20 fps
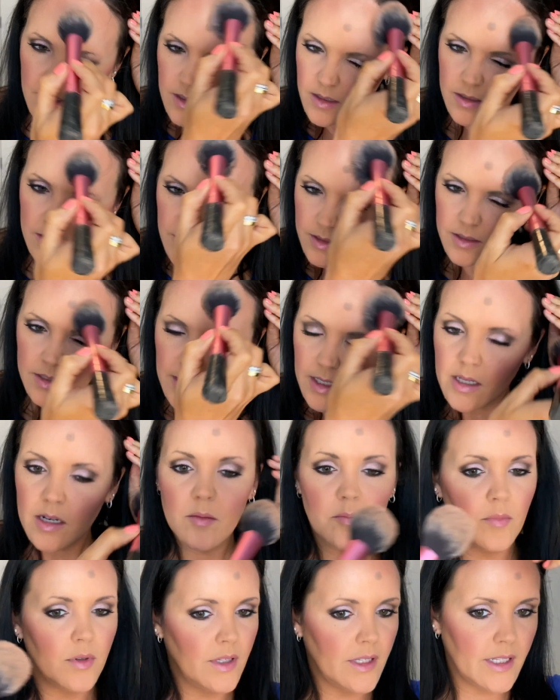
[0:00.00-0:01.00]
and just kind
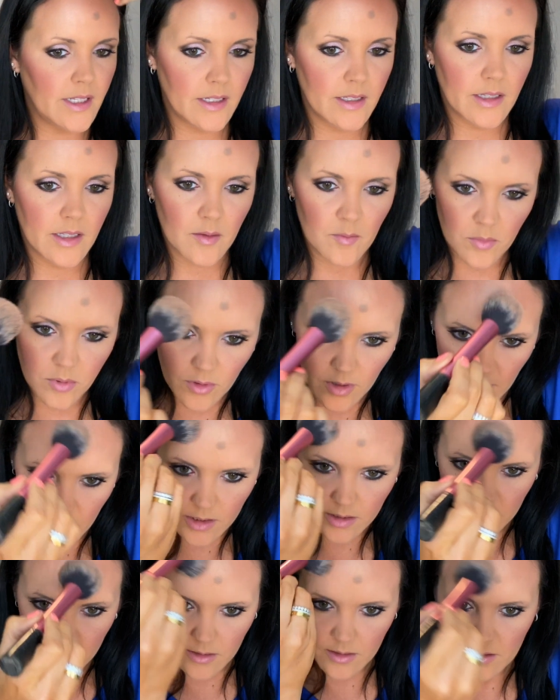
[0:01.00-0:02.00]
of blend the
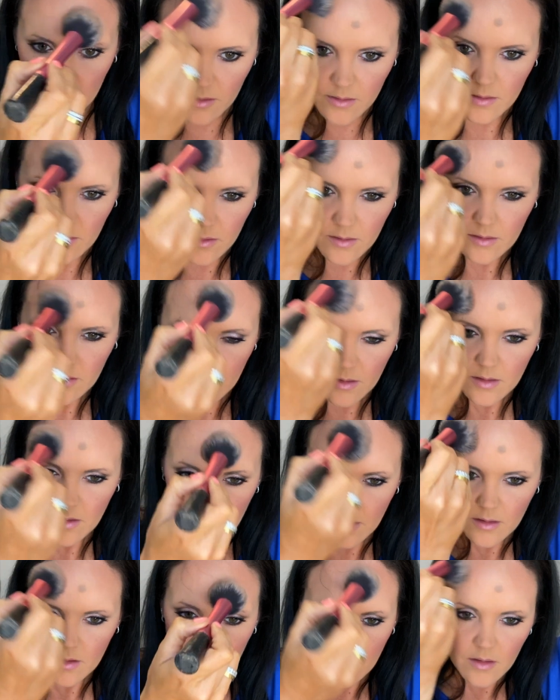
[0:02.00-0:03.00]
bronzer
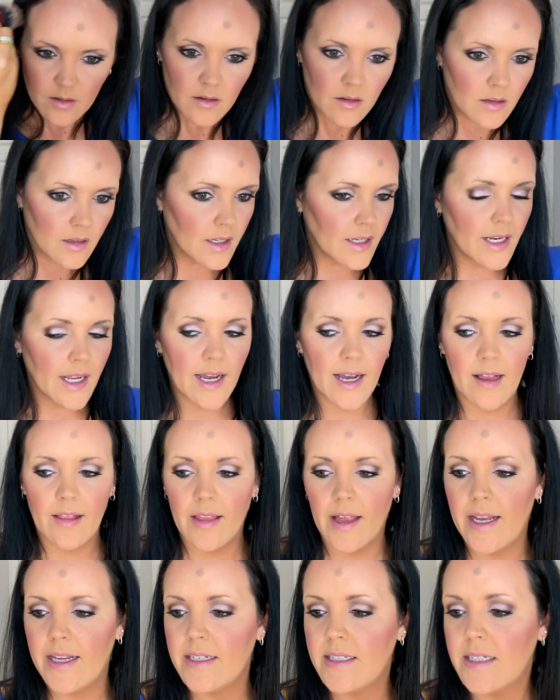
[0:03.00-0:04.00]
and
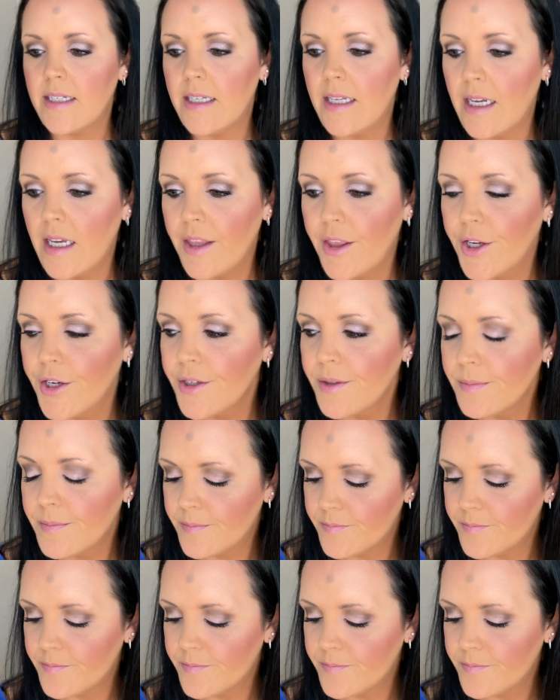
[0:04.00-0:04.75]
highlight together.